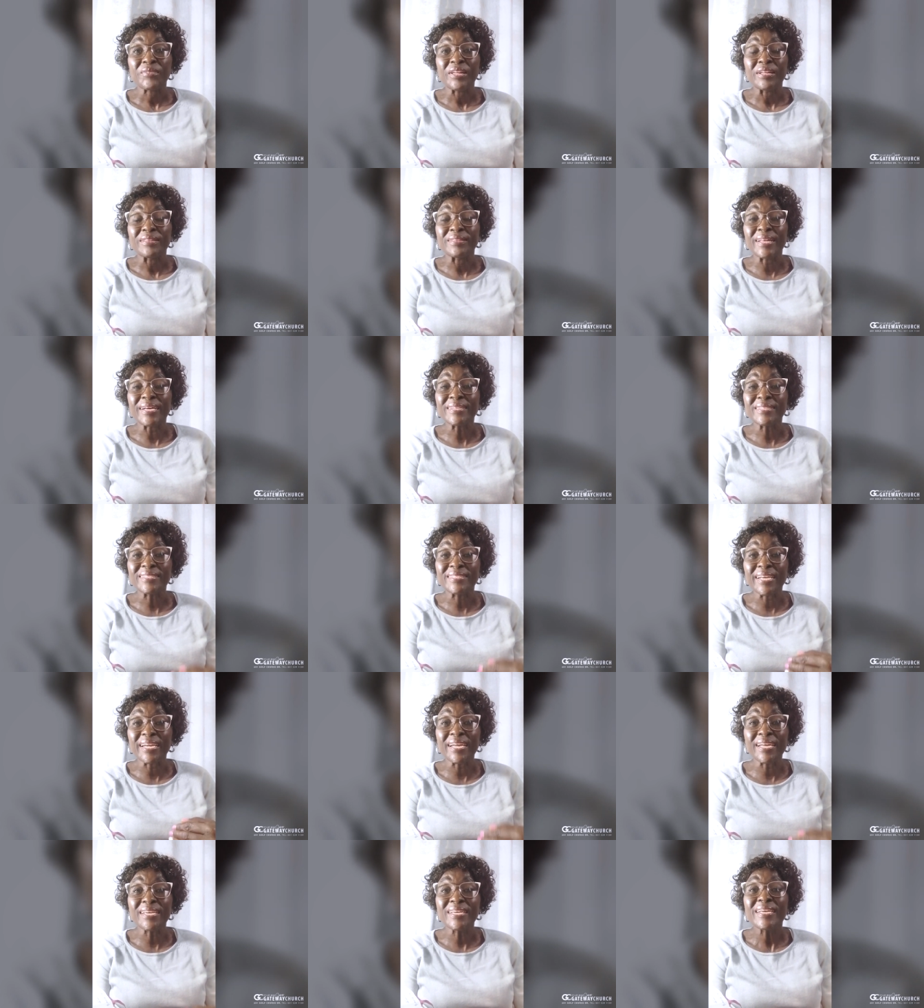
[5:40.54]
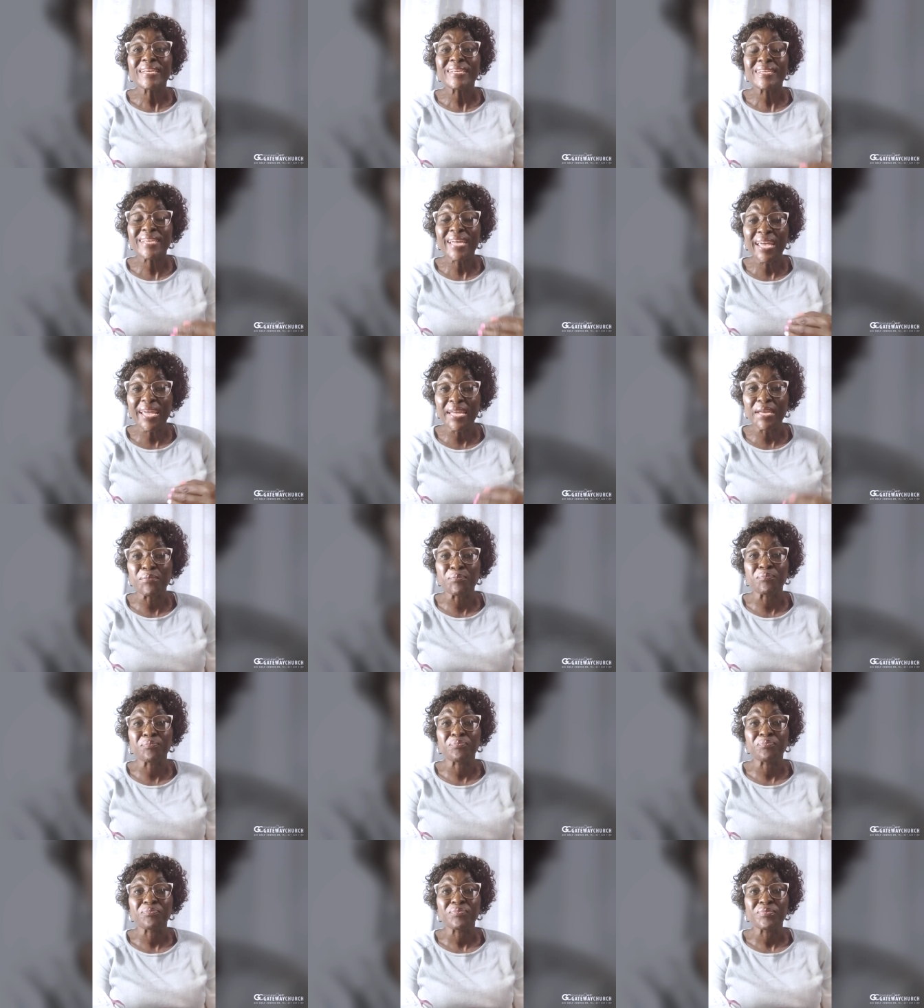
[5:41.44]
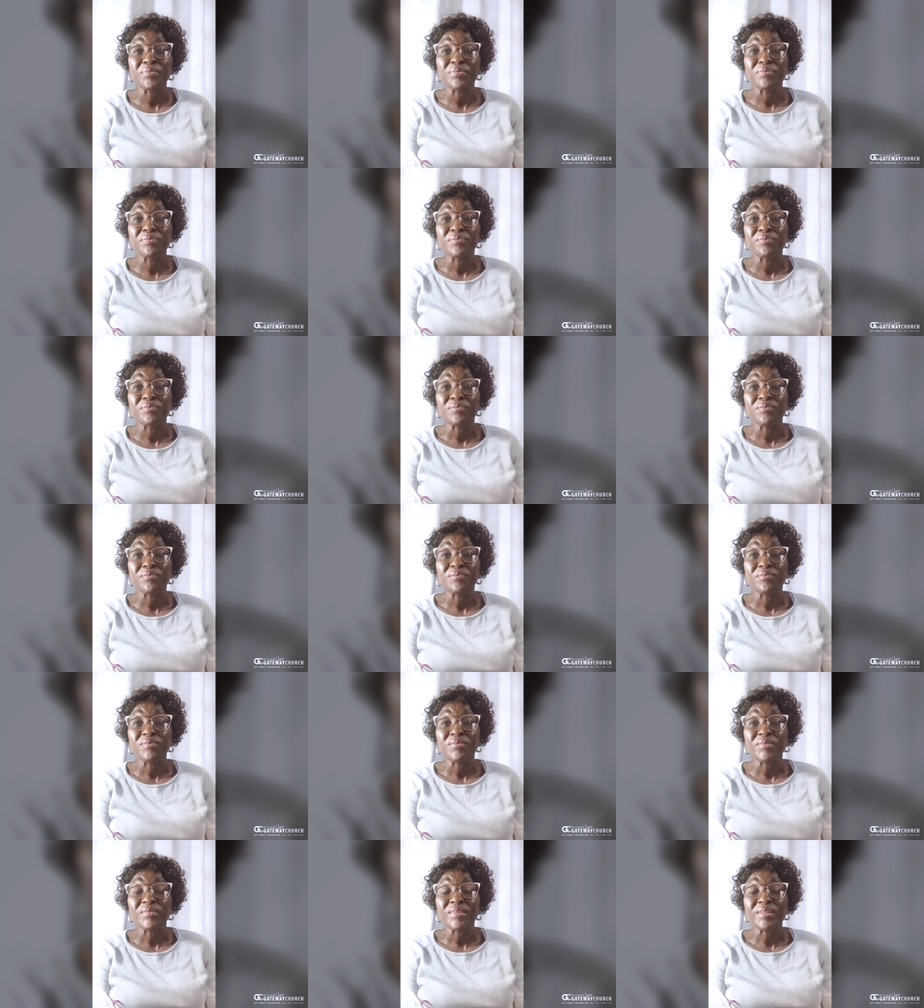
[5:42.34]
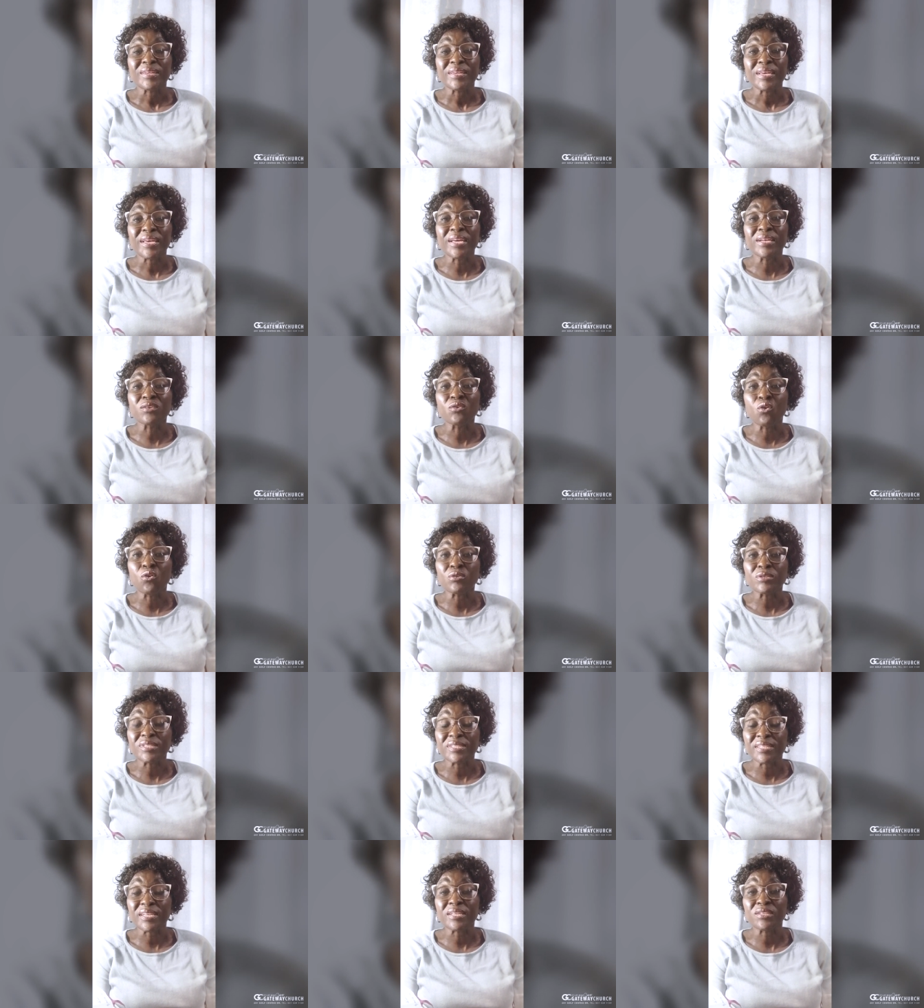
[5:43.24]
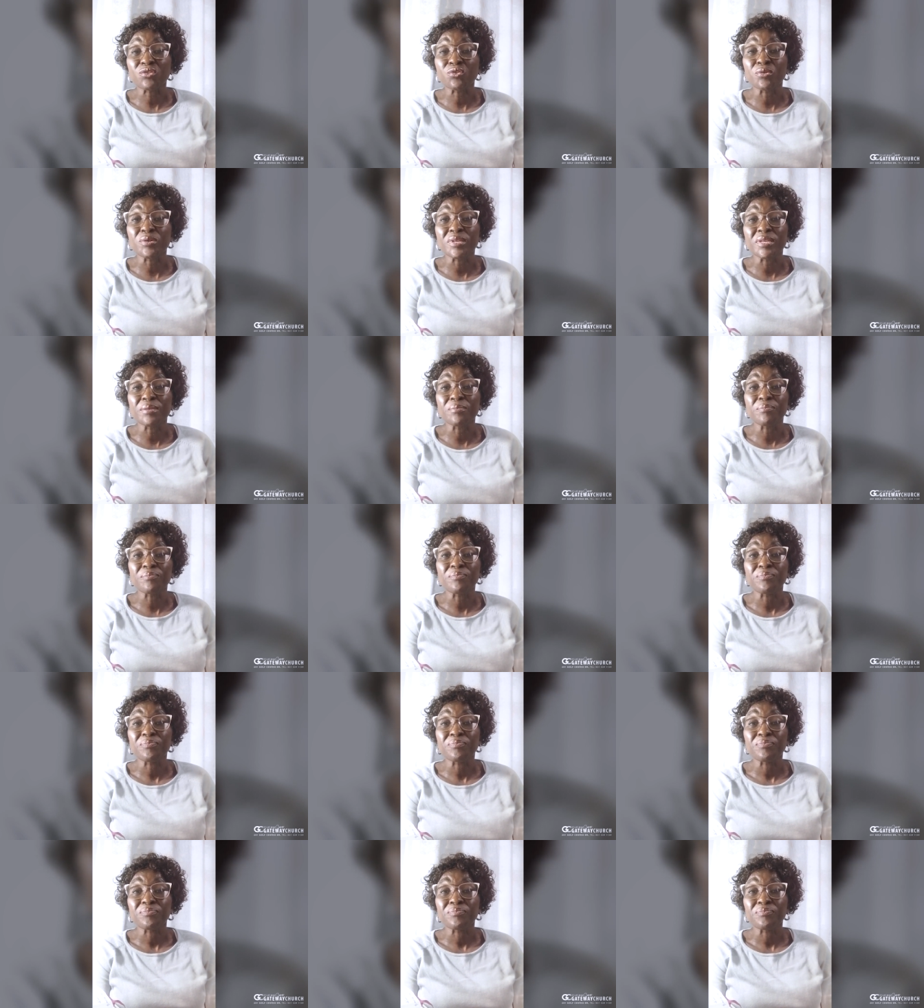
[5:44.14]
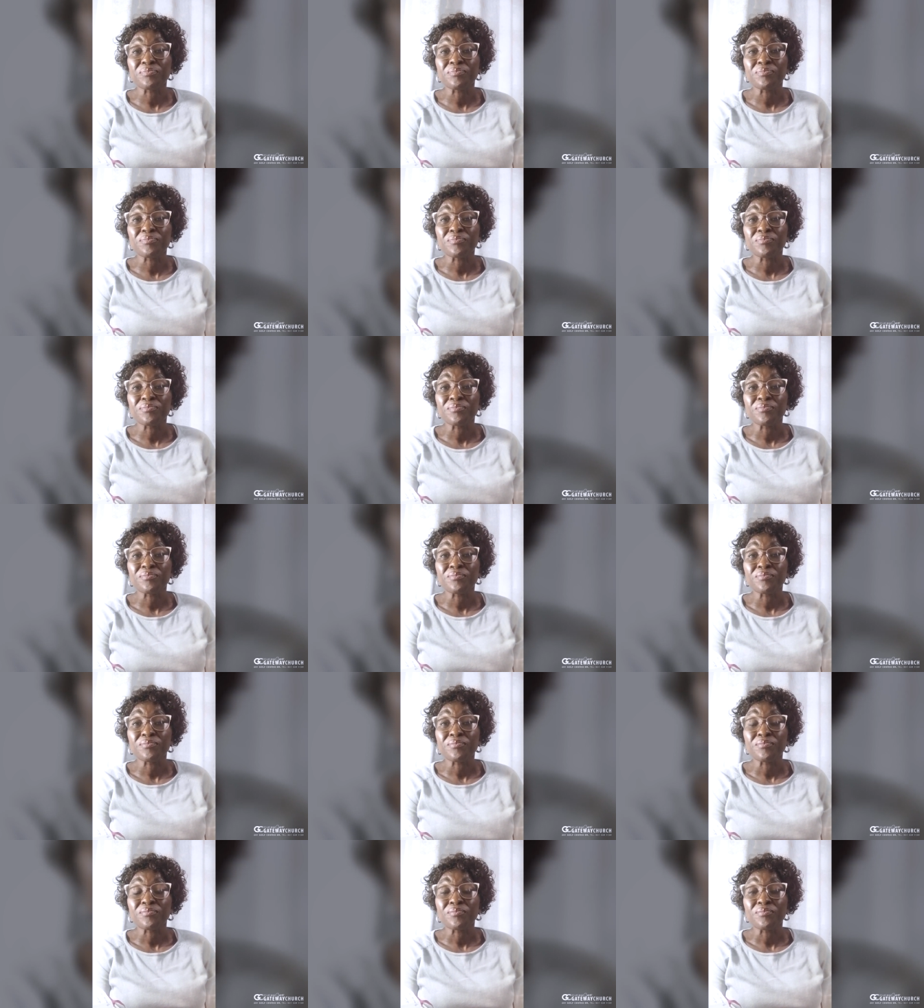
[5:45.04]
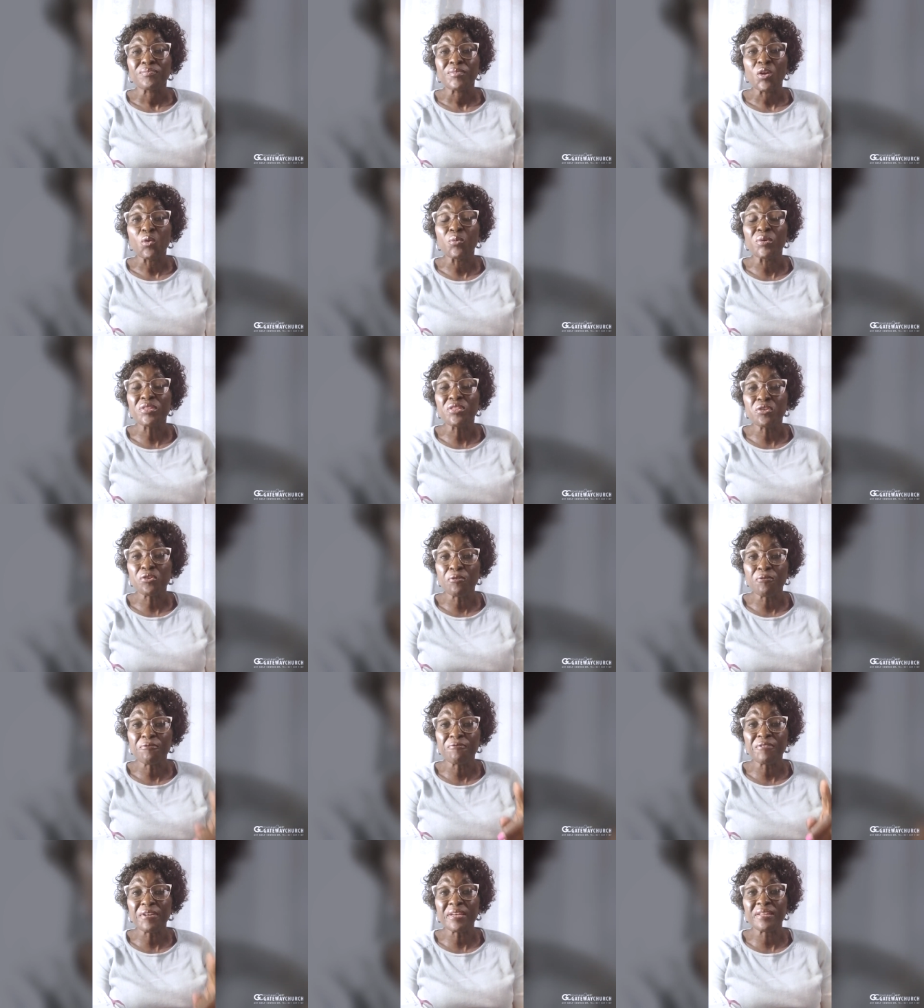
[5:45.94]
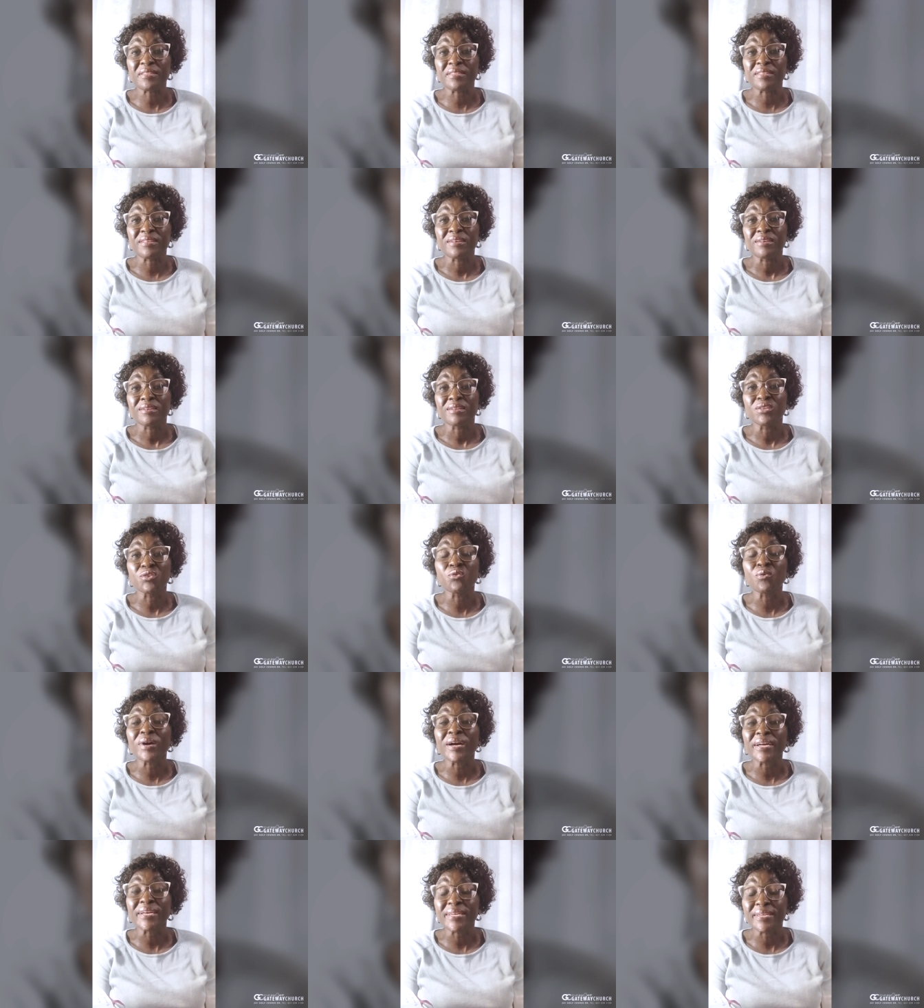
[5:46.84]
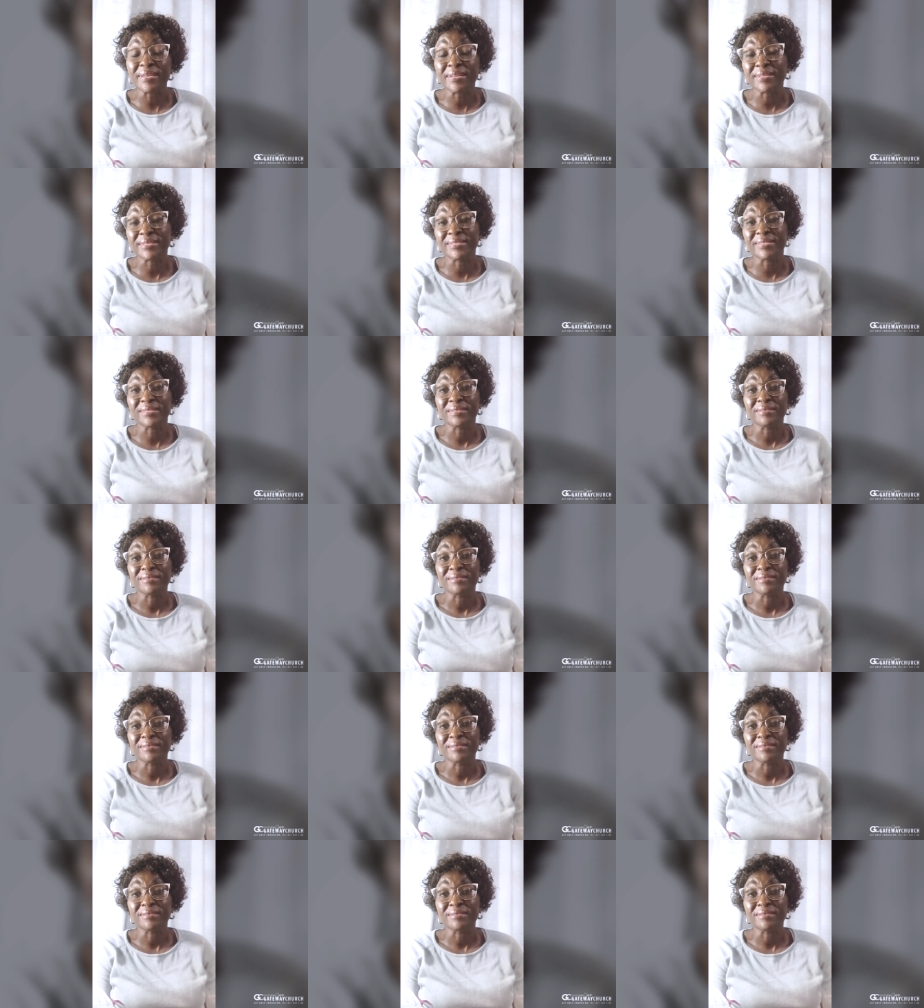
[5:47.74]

That day came. And God said to him, With your faith, you are healed.